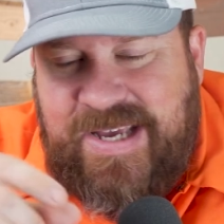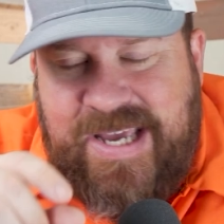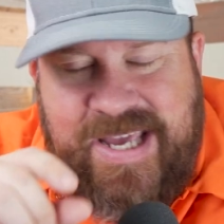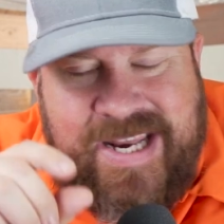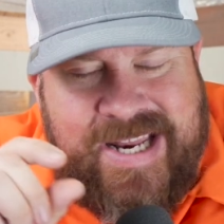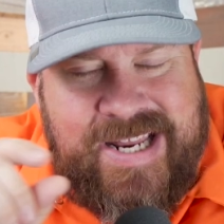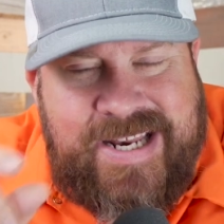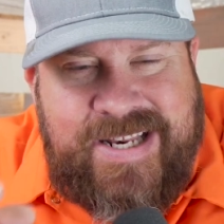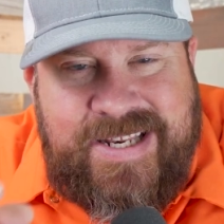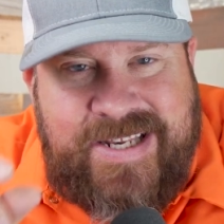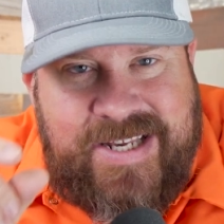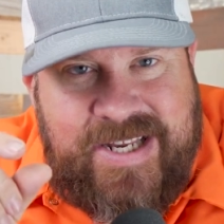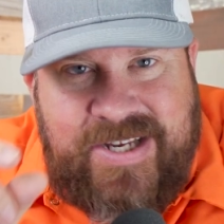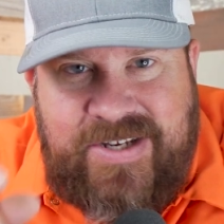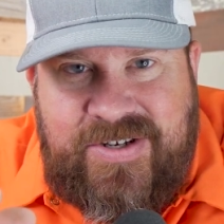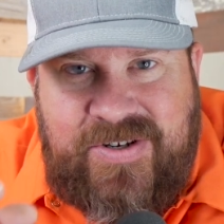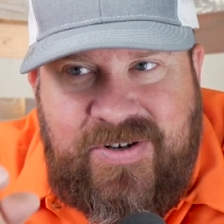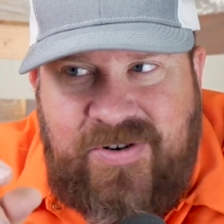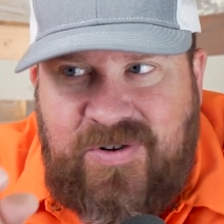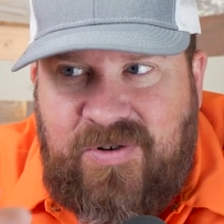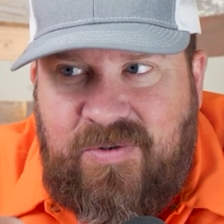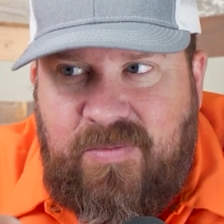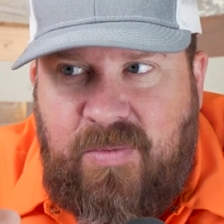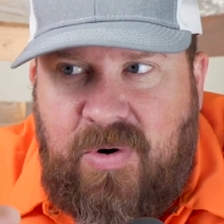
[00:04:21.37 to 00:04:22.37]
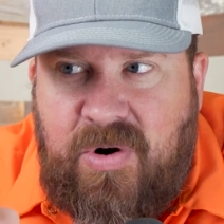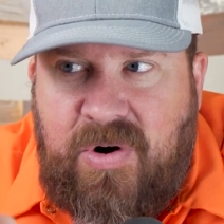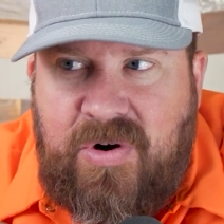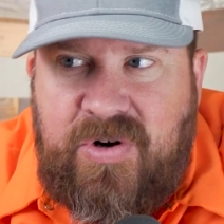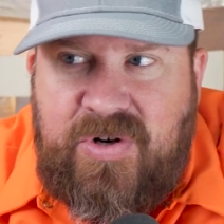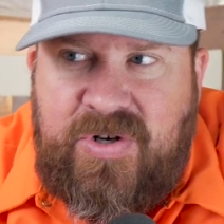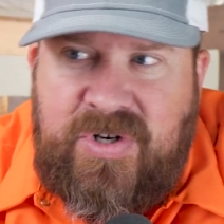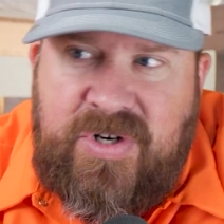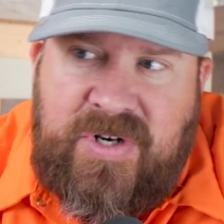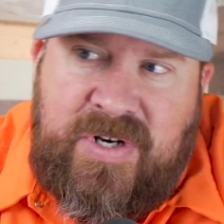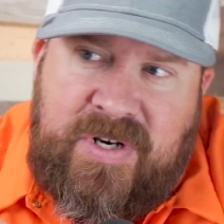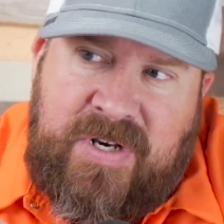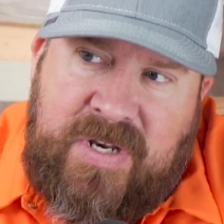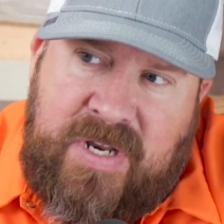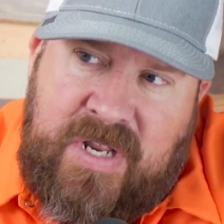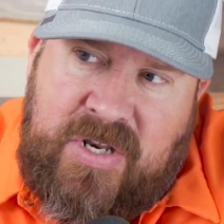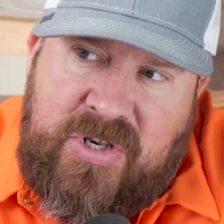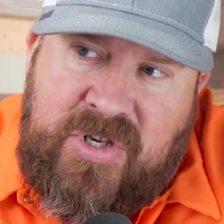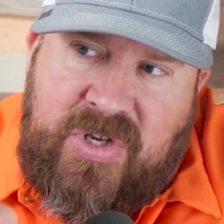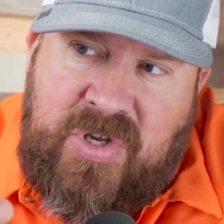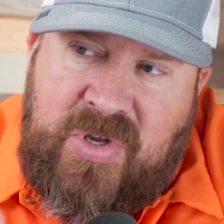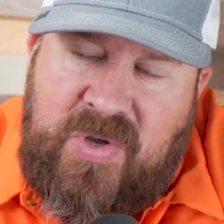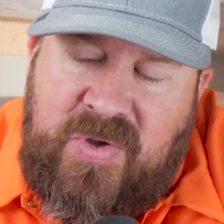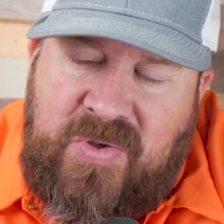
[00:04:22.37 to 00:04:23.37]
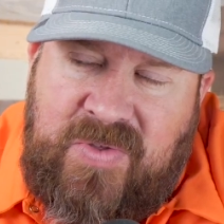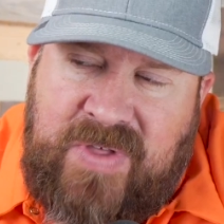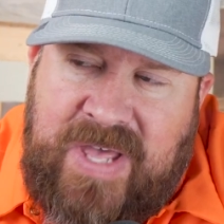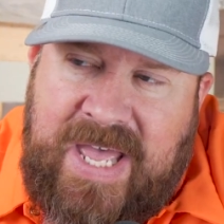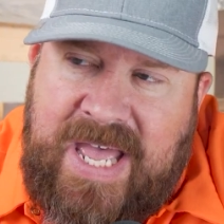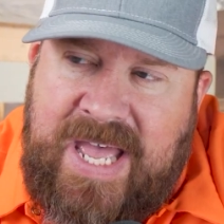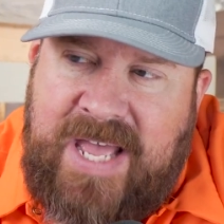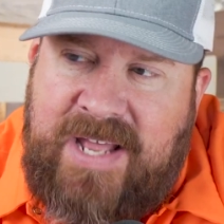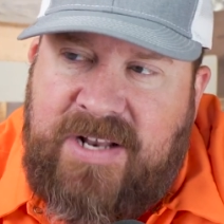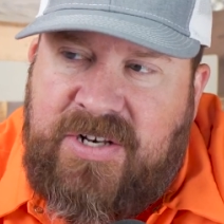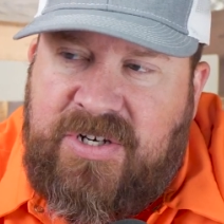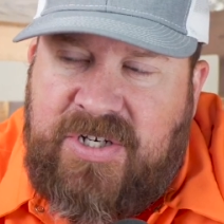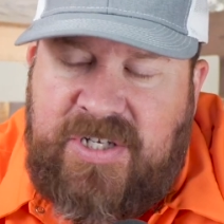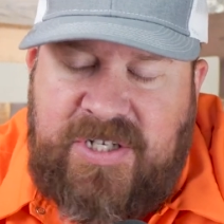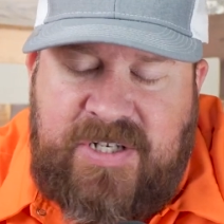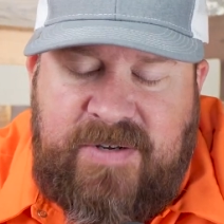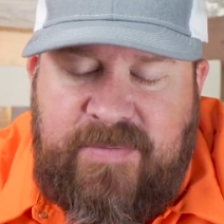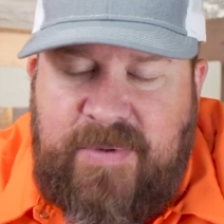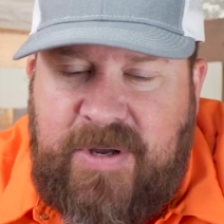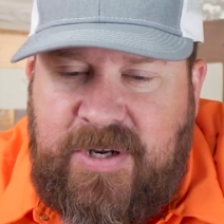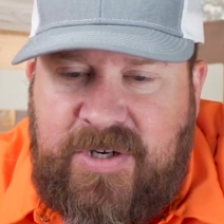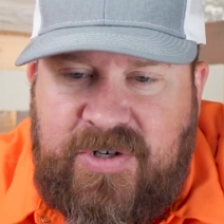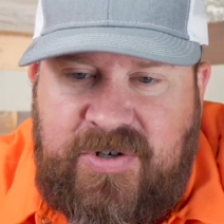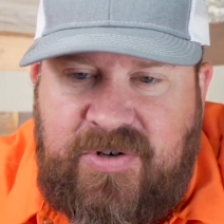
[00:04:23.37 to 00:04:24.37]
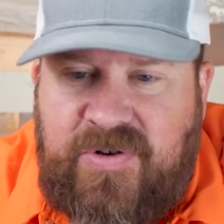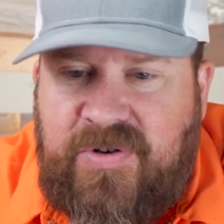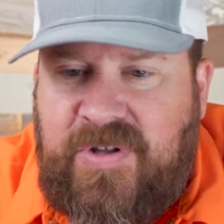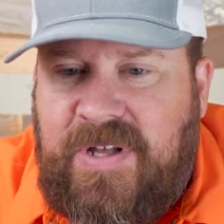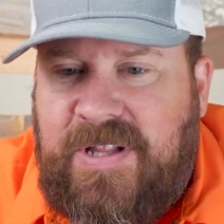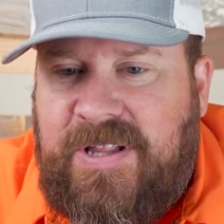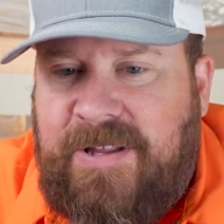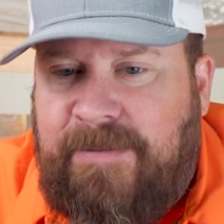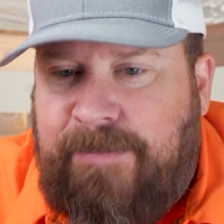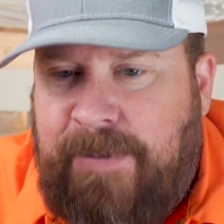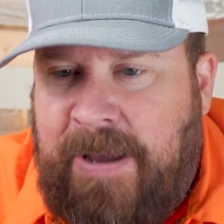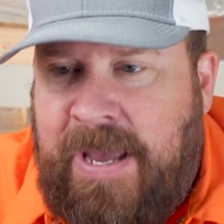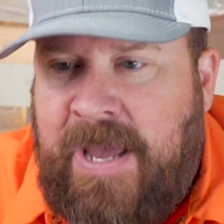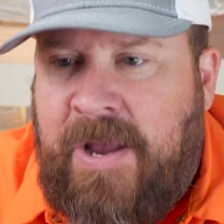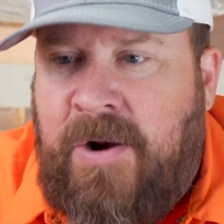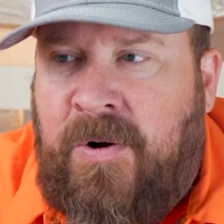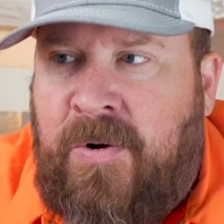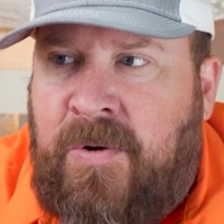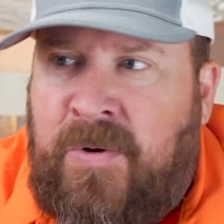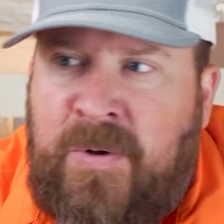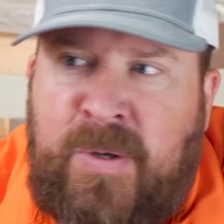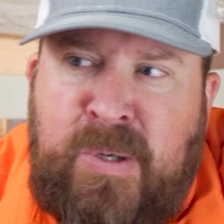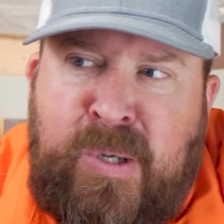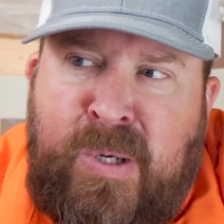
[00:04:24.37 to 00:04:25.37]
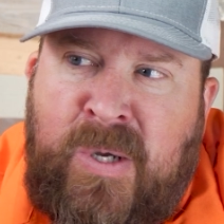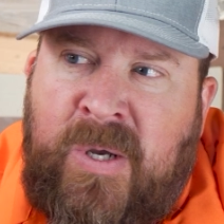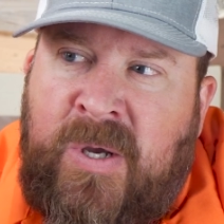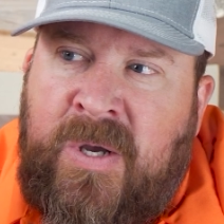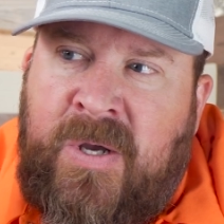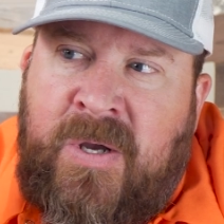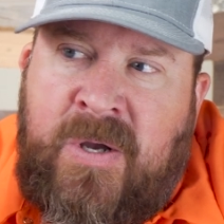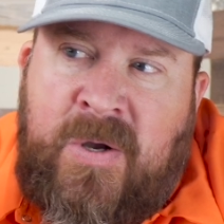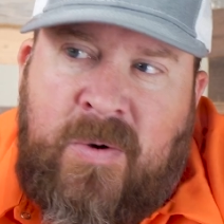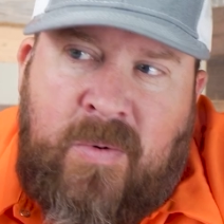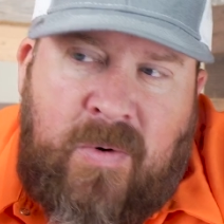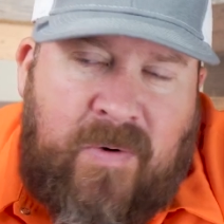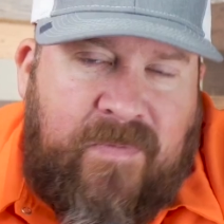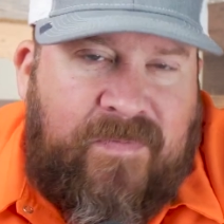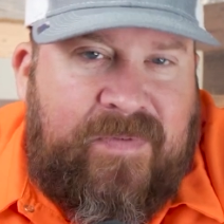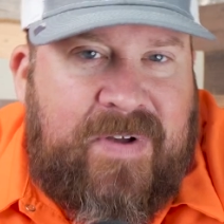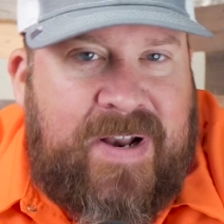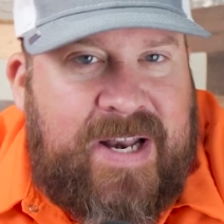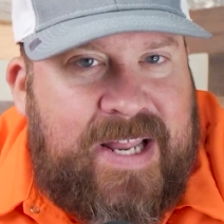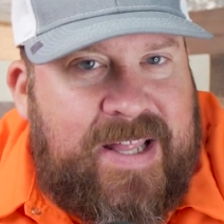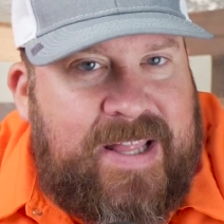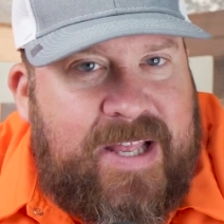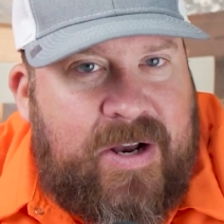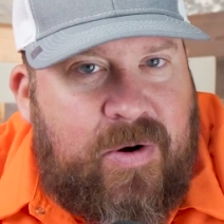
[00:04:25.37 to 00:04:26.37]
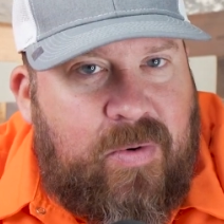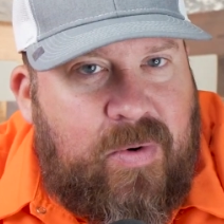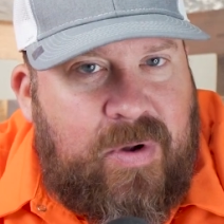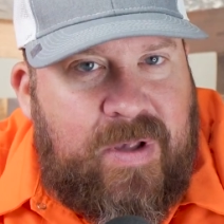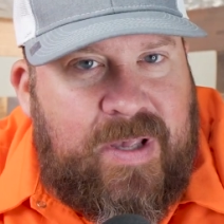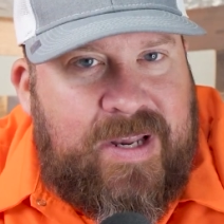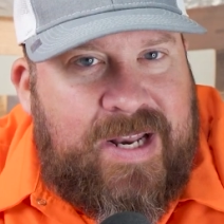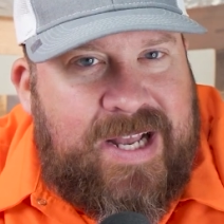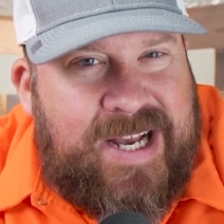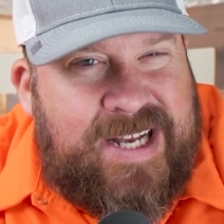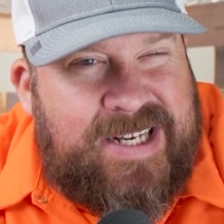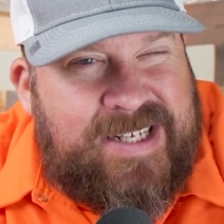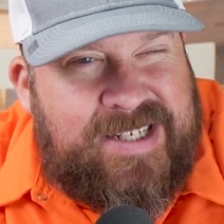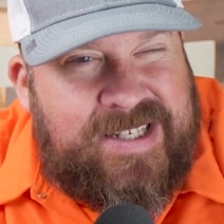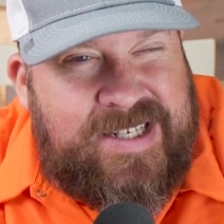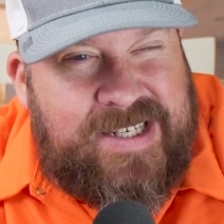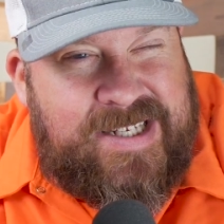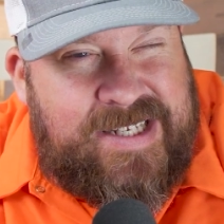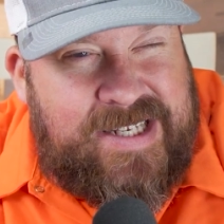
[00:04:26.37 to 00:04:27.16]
an additional margin to that just to make sure that the panel will fit in there really nicely.